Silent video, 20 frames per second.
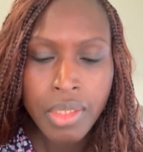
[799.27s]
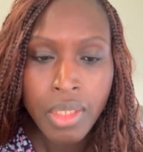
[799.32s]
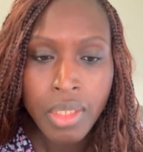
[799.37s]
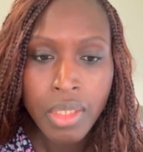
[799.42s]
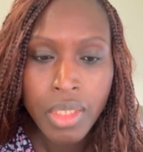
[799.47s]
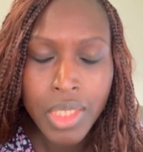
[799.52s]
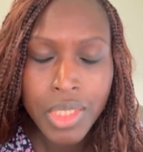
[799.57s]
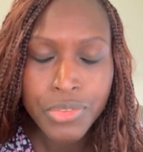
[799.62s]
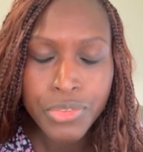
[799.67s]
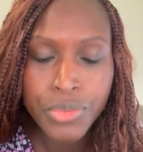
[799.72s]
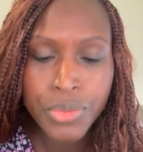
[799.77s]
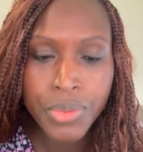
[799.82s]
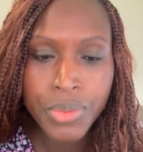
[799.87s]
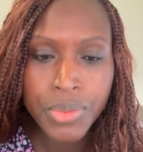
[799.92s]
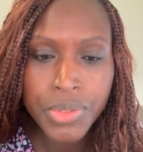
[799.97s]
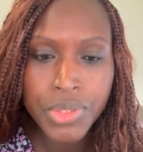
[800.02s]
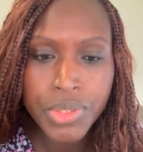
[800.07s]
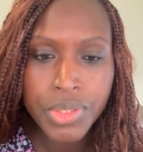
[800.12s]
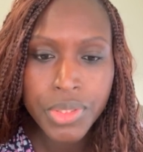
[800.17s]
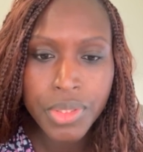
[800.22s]
Of
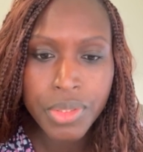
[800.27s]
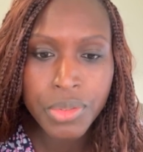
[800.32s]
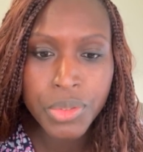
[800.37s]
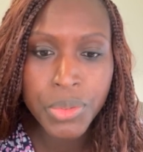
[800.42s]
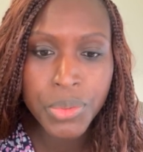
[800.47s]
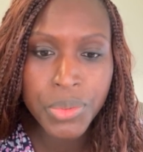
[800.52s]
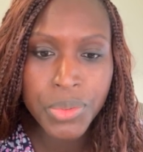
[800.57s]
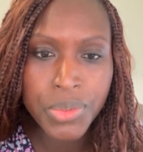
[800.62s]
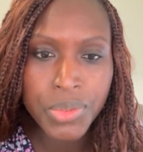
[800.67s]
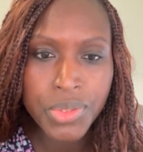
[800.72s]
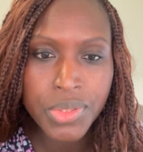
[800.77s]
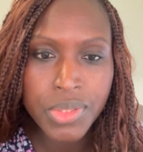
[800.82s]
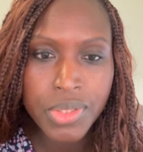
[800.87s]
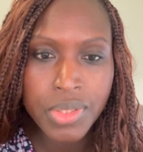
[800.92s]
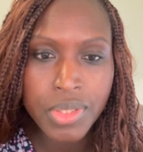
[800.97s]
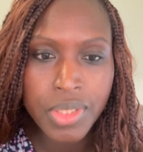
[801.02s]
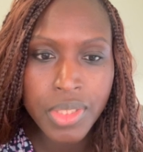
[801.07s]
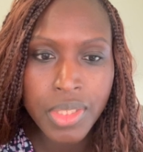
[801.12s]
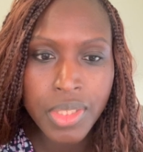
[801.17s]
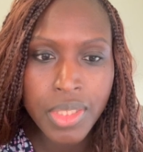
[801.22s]
course,
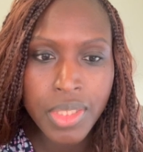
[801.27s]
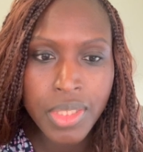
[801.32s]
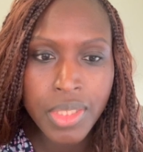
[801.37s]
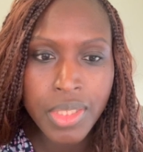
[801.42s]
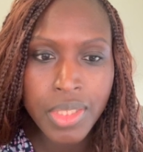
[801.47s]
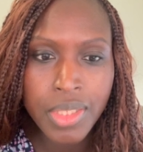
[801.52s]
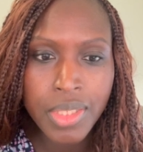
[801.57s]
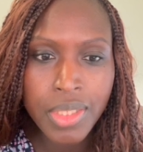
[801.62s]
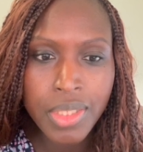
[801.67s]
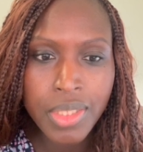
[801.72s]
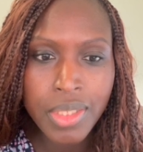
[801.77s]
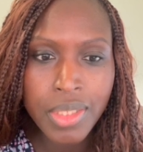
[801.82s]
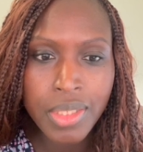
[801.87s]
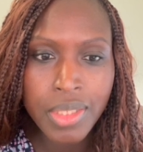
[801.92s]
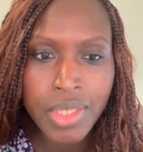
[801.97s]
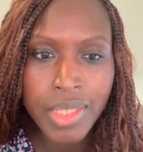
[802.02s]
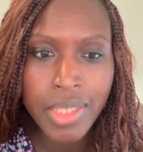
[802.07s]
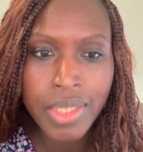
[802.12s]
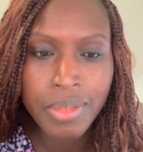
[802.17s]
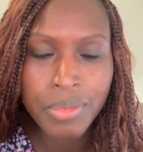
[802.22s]
used with
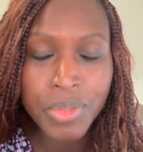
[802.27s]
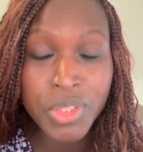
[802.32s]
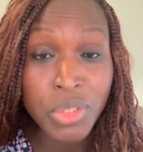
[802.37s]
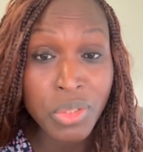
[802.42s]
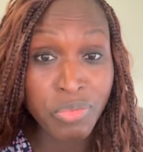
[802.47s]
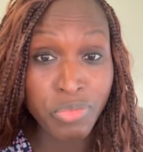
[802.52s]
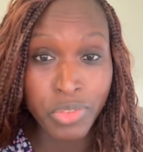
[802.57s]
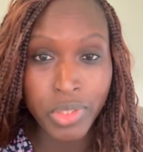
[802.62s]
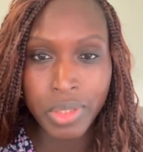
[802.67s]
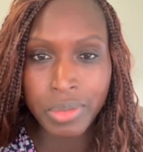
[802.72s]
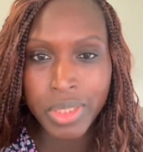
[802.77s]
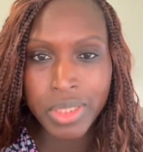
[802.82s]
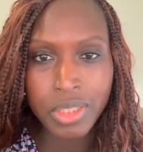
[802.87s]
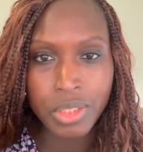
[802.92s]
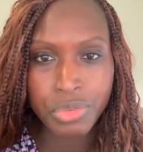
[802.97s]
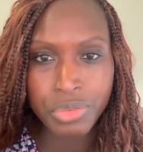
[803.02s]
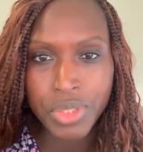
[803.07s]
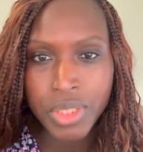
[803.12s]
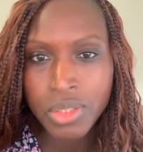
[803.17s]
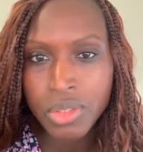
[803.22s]
a very
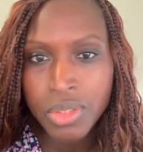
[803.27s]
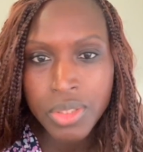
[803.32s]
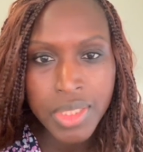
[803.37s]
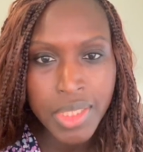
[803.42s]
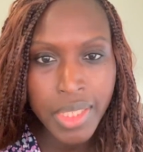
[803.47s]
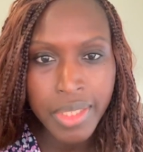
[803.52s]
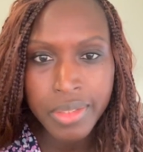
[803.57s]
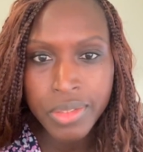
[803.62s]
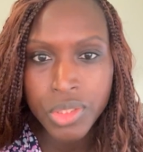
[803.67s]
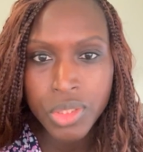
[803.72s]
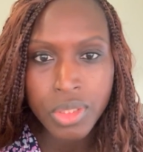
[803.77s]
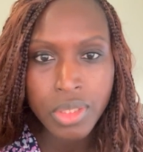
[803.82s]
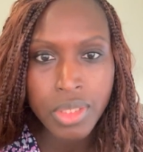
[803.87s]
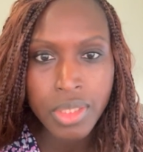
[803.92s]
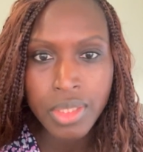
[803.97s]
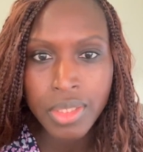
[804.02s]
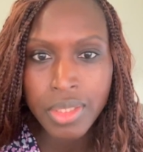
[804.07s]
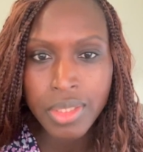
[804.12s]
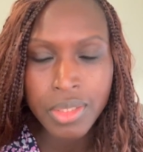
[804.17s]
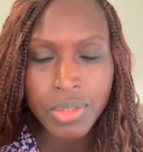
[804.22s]
different dosage.
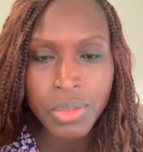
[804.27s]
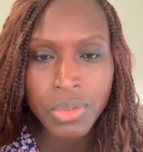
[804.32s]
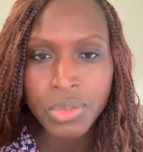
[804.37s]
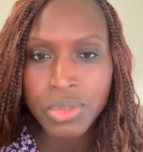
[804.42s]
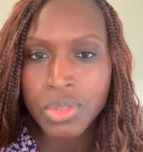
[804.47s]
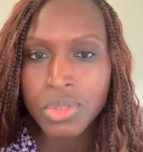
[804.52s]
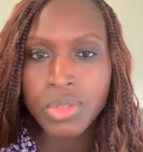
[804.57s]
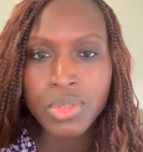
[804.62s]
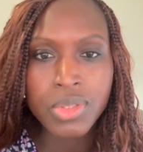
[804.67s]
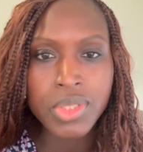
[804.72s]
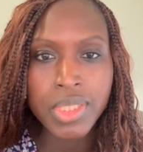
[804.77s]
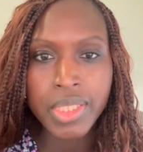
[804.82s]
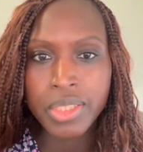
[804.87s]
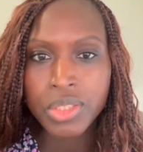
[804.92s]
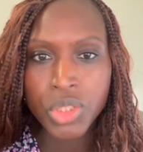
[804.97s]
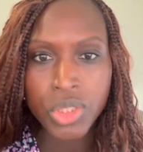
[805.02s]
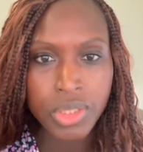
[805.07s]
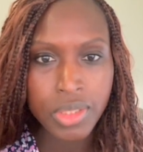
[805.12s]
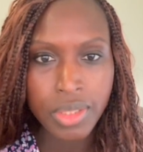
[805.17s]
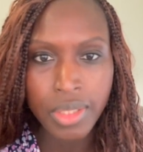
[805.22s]
The
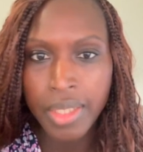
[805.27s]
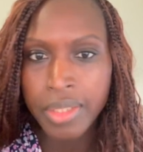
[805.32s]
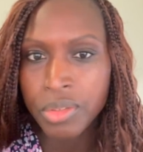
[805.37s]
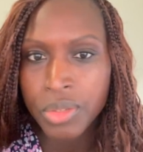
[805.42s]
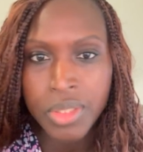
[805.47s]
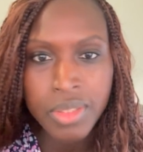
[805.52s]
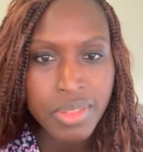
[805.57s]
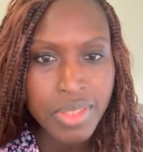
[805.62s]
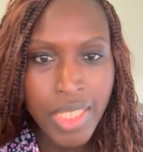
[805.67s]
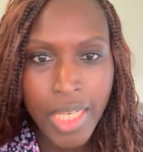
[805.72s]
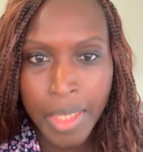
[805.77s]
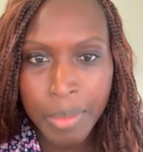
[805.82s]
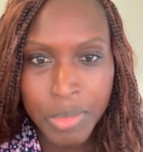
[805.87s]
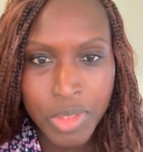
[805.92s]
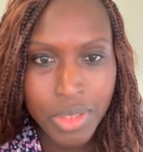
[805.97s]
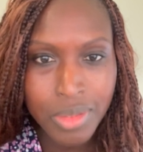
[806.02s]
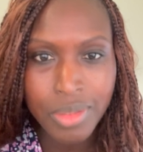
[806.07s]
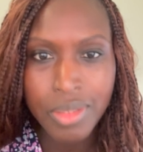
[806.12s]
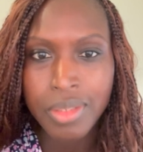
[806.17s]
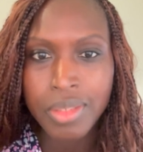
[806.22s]
dosage is 100
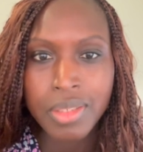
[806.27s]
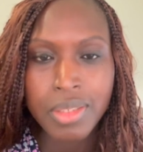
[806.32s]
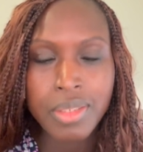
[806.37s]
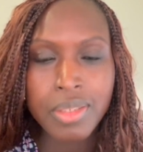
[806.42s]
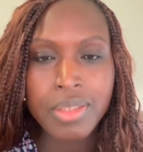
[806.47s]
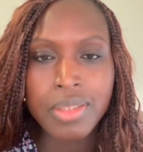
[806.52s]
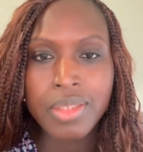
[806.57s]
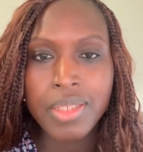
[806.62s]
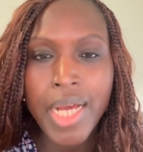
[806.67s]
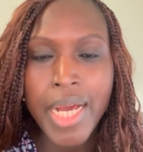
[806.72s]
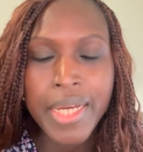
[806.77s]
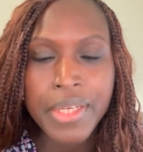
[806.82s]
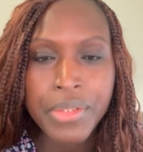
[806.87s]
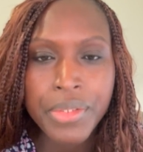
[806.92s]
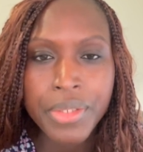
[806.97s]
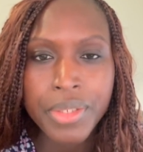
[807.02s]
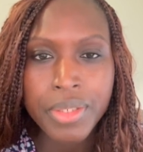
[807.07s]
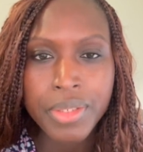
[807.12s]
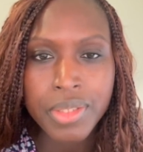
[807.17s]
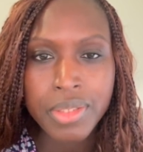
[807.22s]
times
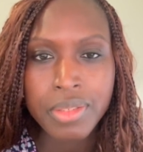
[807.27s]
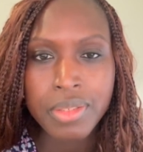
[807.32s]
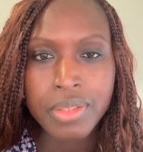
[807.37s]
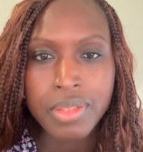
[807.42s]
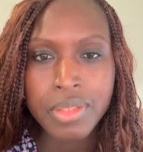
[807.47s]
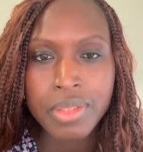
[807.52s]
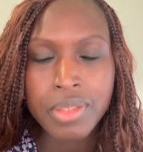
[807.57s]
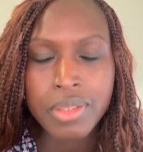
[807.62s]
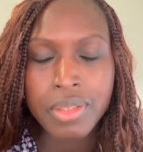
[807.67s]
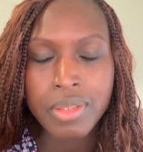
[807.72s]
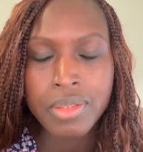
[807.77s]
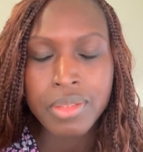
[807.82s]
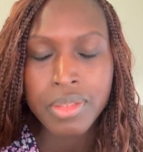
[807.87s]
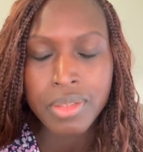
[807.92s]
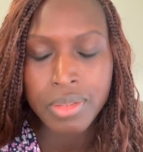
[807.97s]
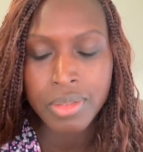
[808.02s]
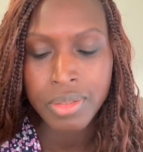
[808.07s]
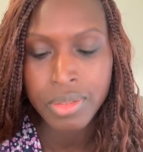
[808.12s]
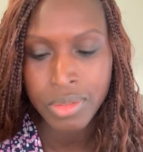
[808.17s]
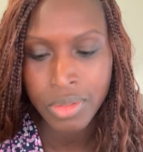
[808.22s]
higher
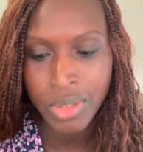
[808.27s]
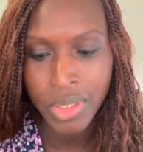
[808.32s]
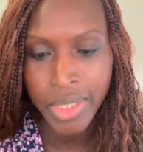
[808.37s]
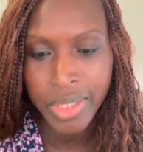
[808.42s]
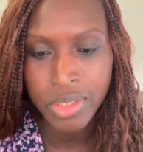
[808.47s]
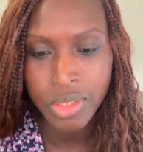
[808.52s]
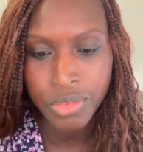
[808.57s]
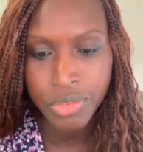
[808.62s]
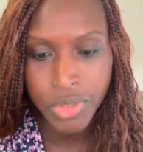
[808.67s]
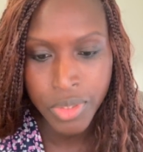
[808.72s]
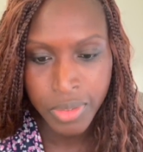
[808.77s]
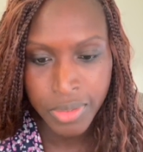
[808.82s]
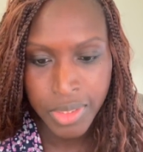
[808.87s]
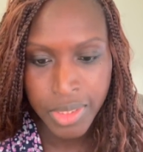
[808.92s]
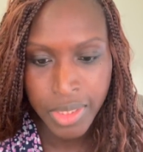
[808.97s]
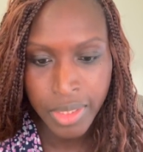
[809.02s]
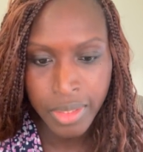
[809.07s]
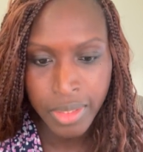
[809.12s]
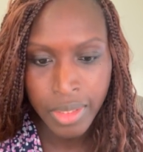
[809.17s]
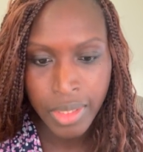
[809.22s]
in the case of
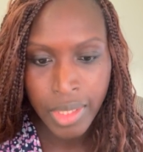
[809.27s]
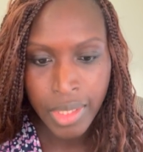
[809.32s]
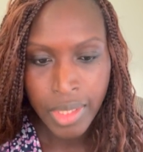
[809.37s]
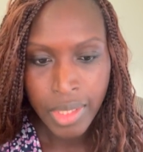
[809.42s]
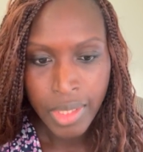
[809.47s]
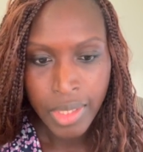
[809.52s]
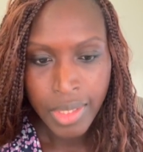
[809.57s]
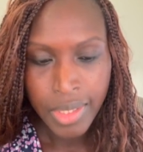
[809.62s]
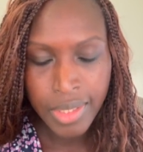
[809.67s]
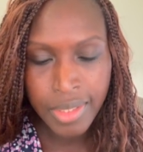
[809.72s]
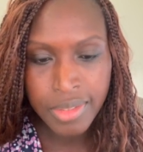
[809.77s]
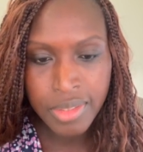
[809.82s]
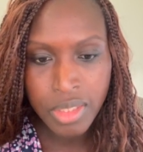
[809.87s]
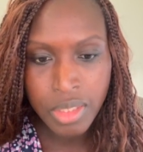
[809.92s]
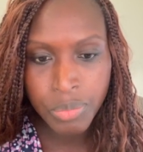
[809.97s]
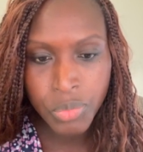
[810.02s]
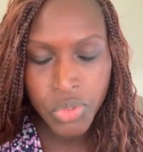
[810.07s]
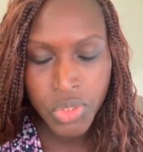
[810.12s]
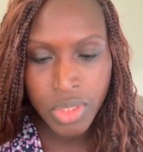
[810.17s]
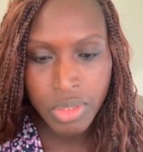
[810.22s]
cancer and
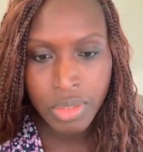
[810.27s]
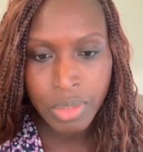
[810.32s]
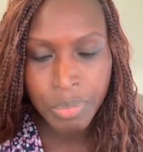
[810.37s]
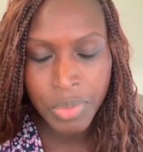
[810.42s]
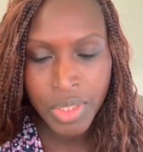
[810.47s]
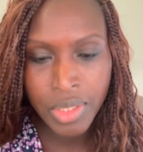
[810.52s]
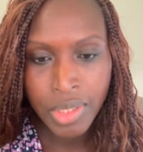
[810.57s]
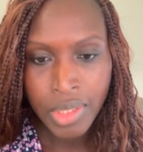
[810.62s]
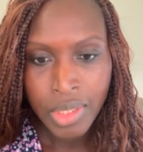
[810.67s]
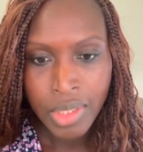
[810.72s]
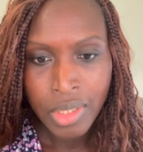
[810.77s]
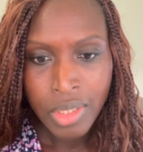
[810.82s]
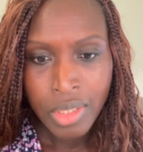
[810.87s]
chemotherapy.